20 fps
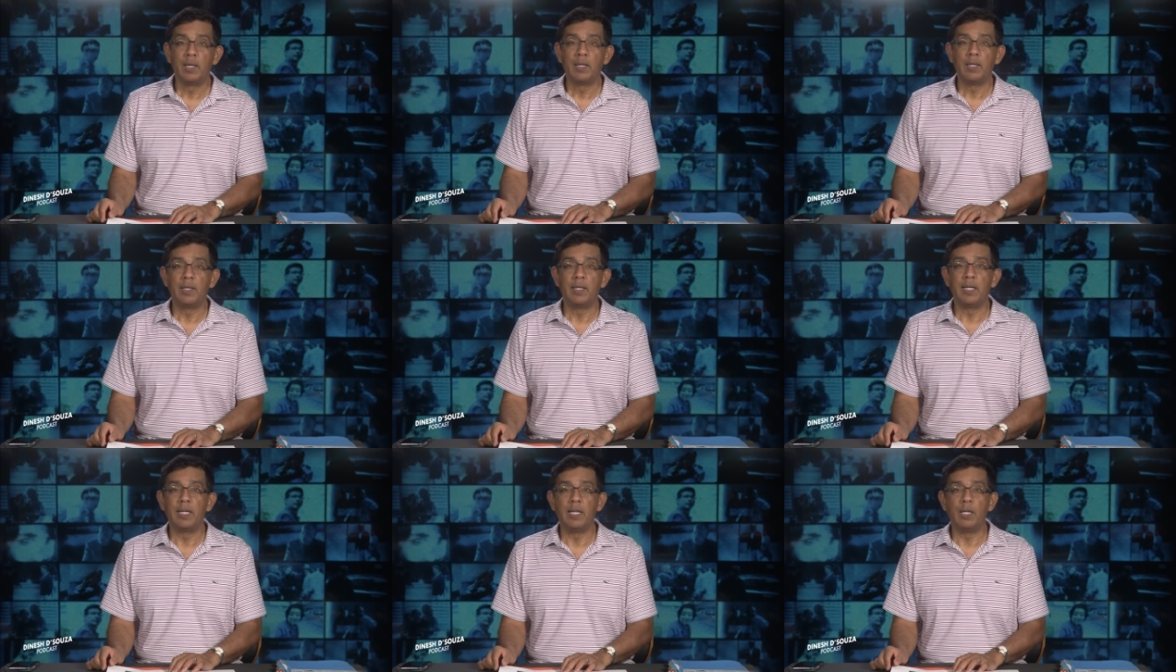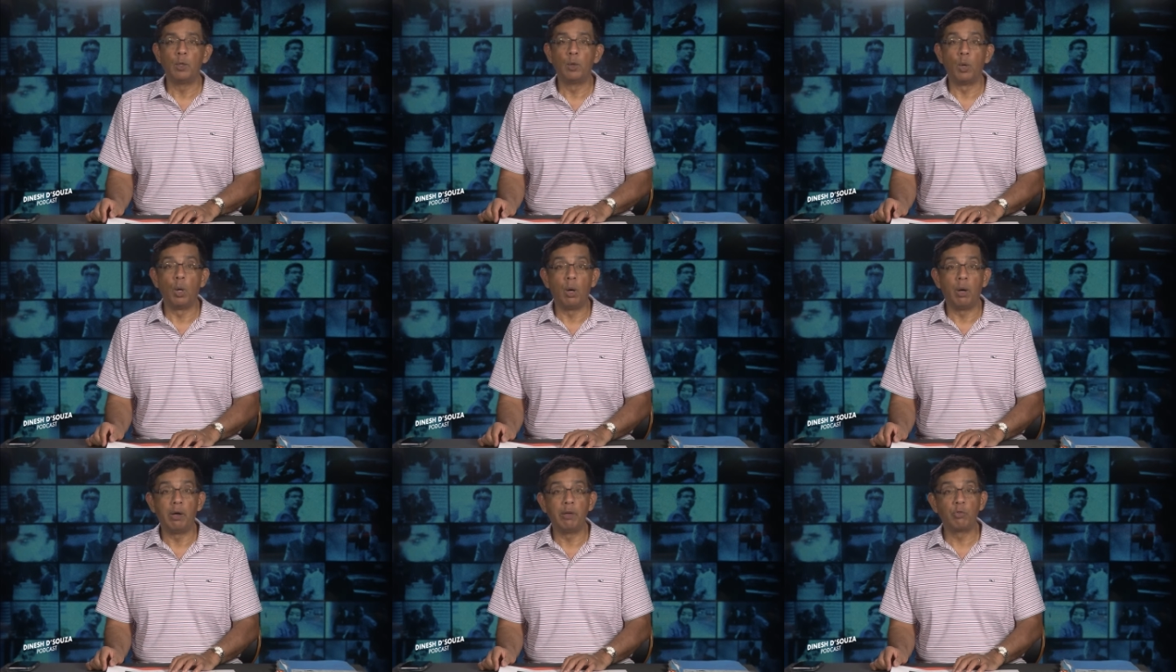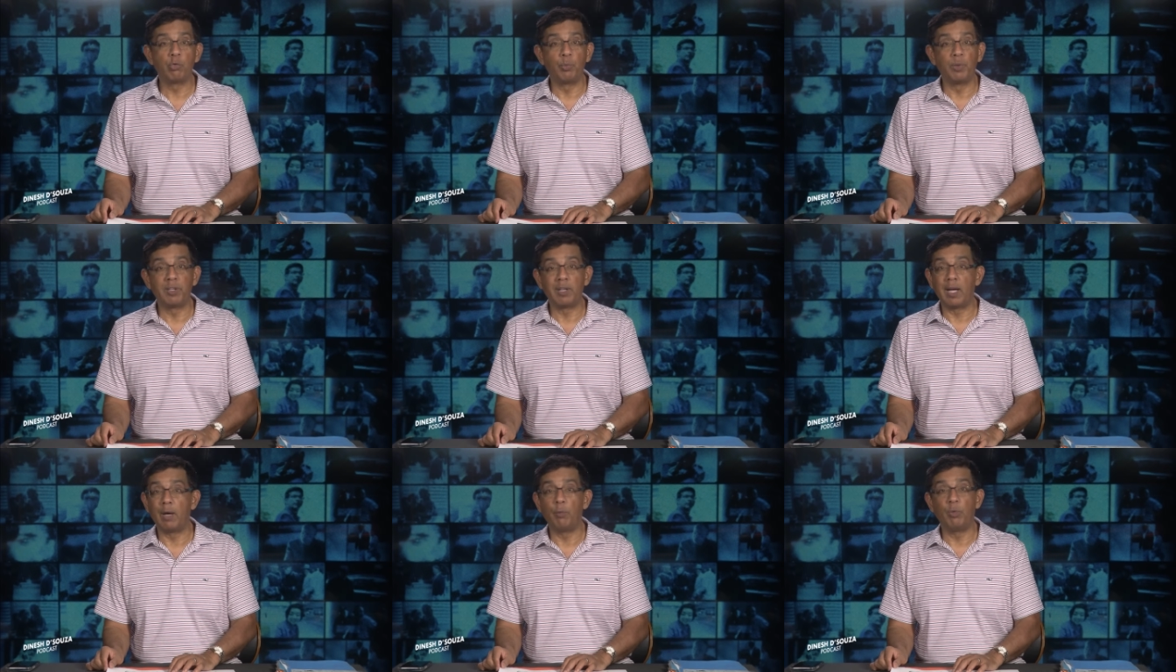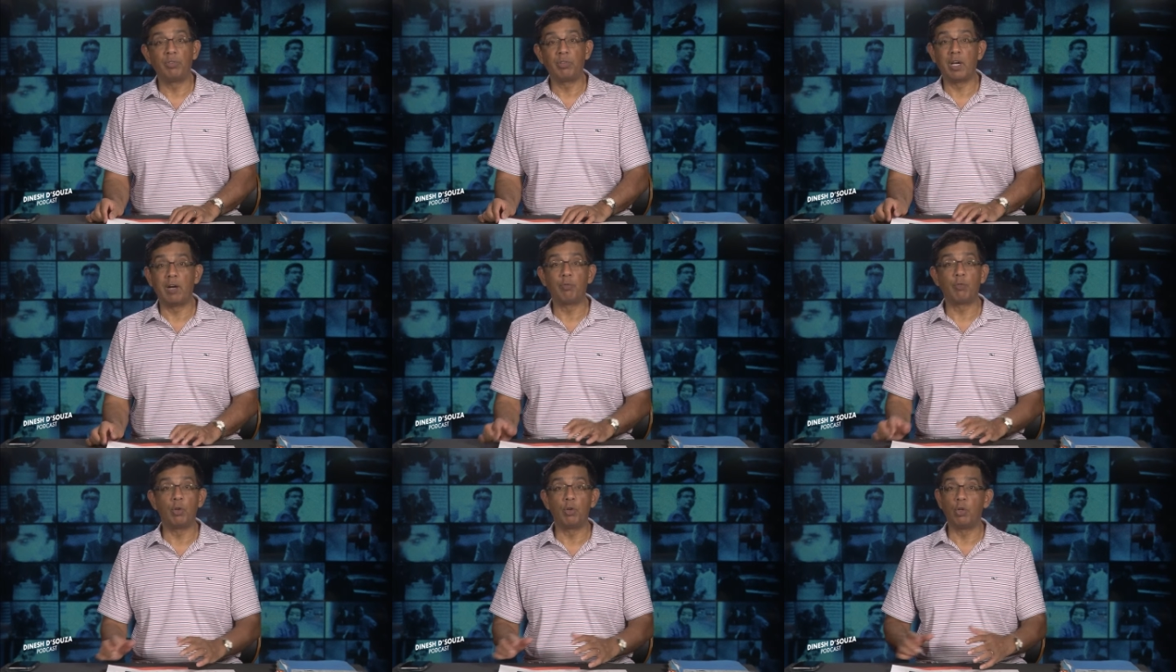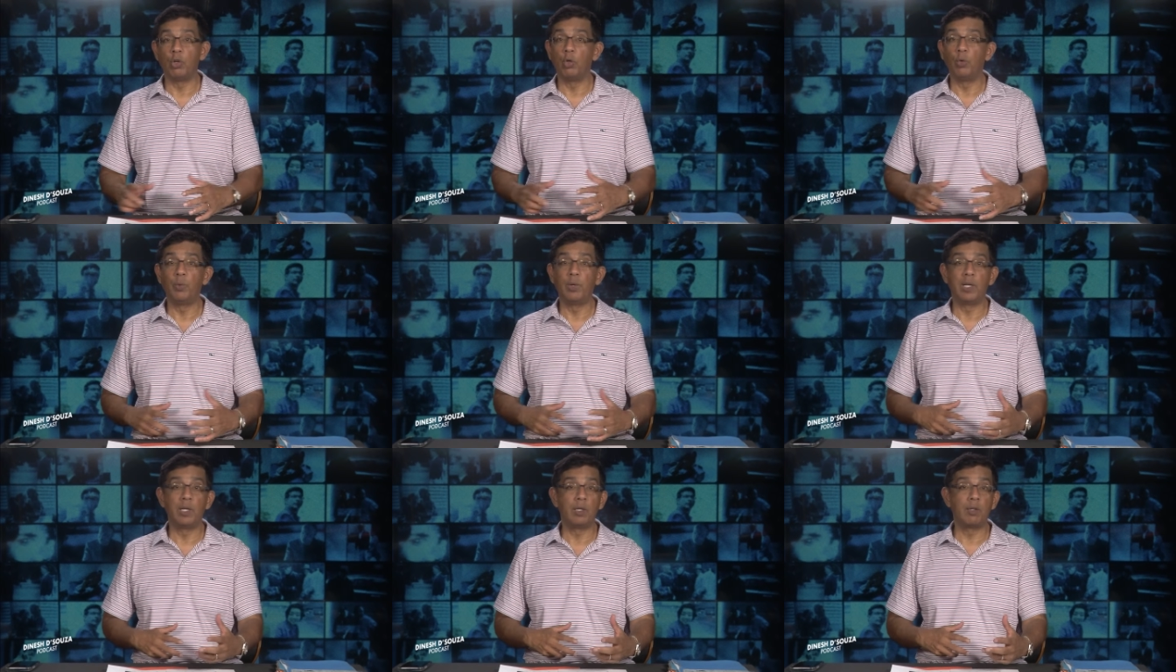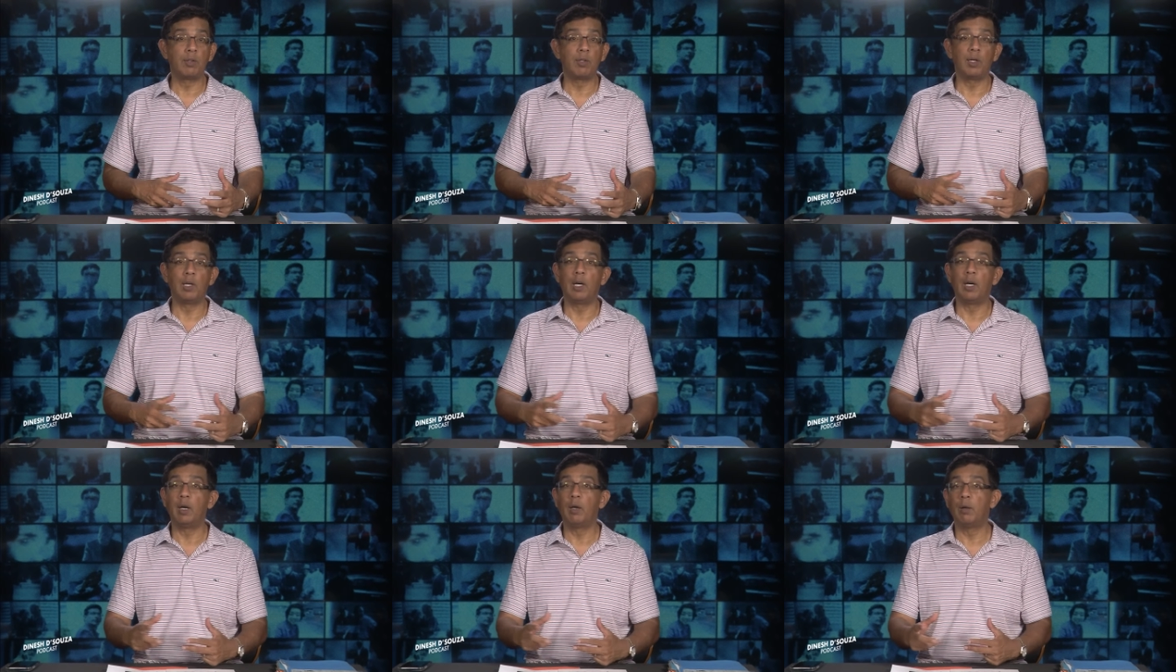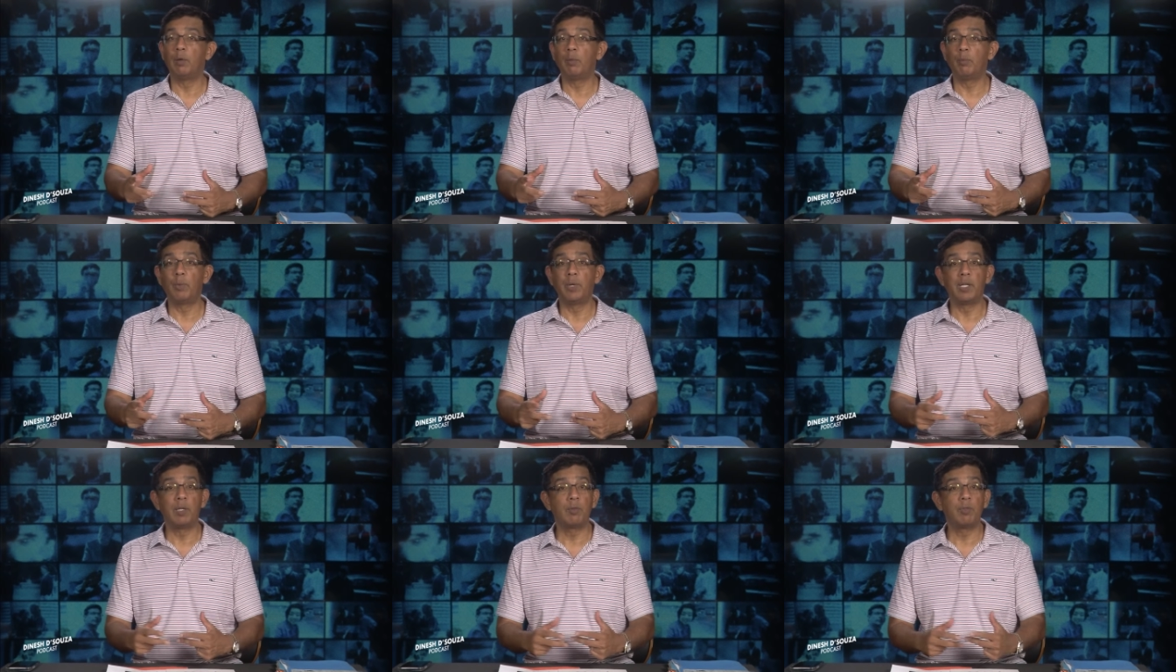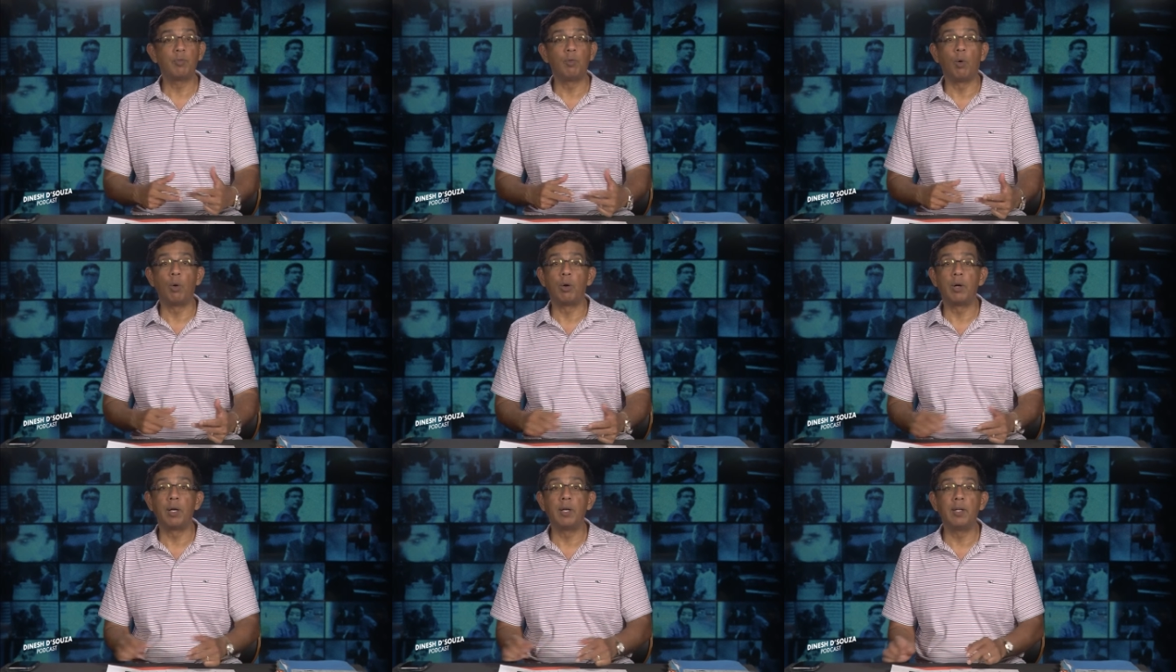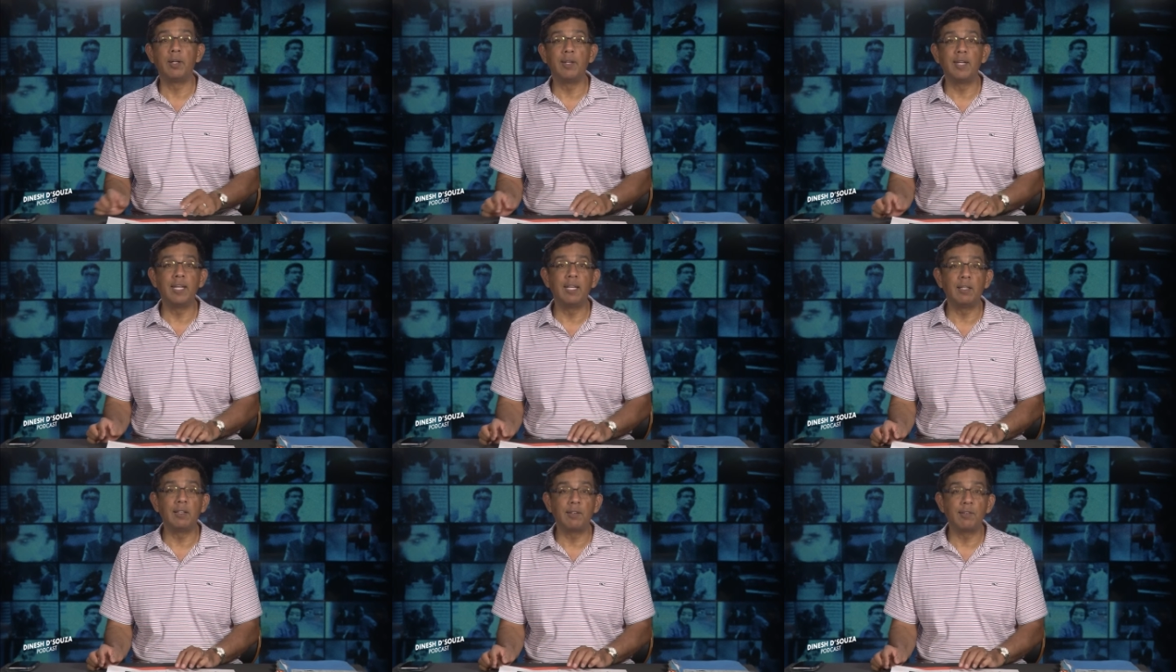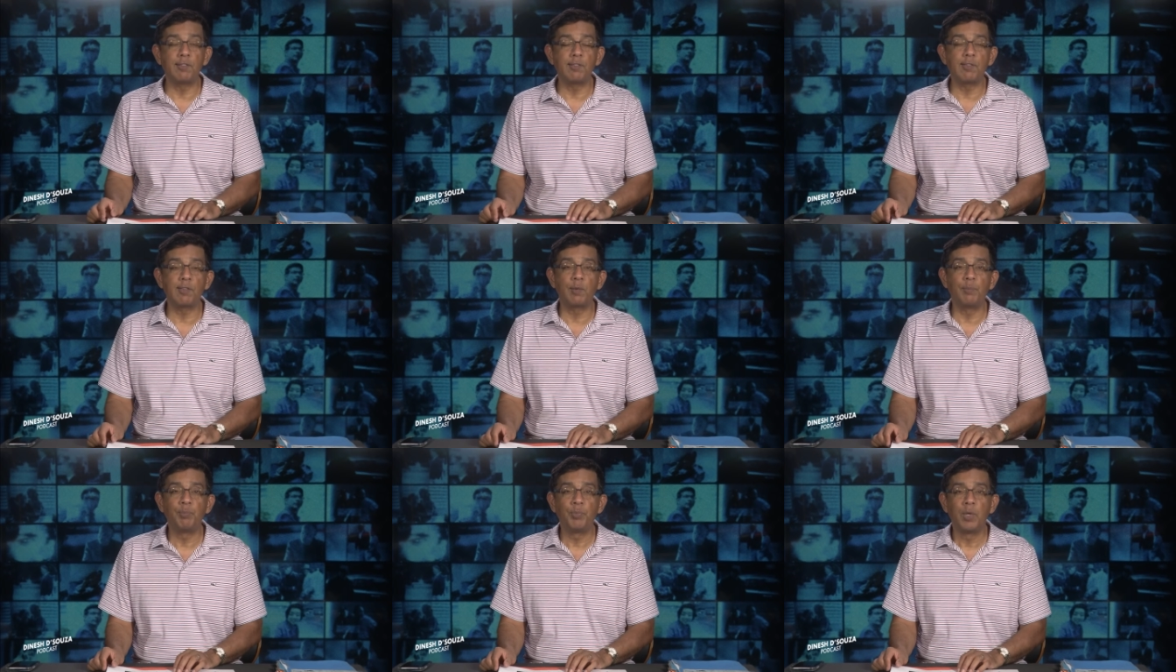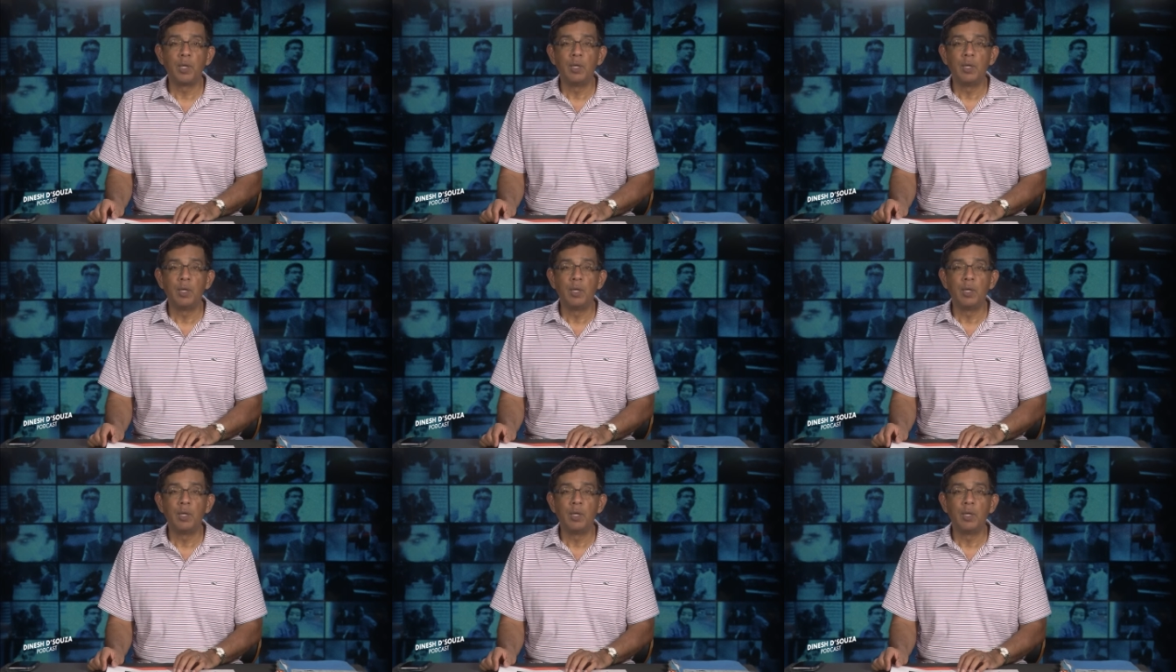laws which have to do with foreign deals.